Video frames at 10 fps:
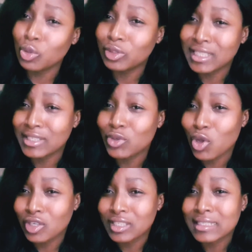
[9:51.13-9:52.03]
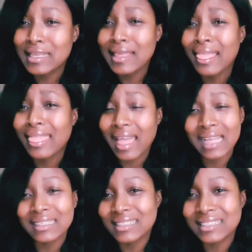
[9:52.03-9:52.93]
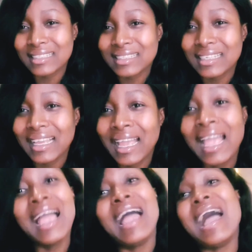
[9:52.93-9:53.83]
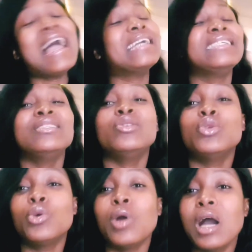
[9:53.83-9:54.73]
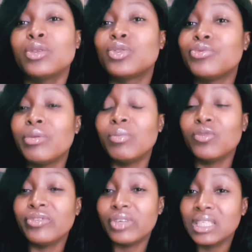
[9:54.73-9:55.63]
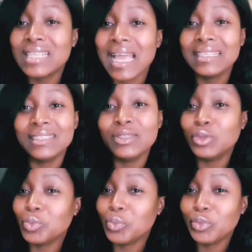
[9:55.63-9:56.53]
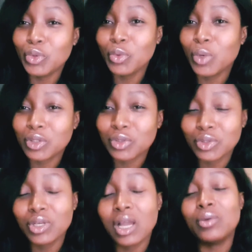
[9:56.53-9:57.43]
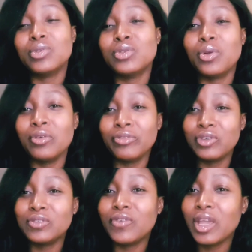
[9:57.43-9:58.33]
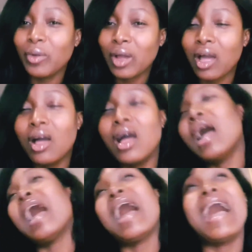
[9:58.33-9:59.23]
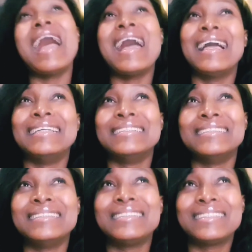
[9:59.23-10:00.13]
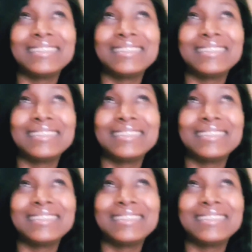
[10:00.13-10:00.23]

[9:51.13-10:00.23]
disgusting that I didn't know how to remove it. I didn't know what to do. I was so confused for a while. And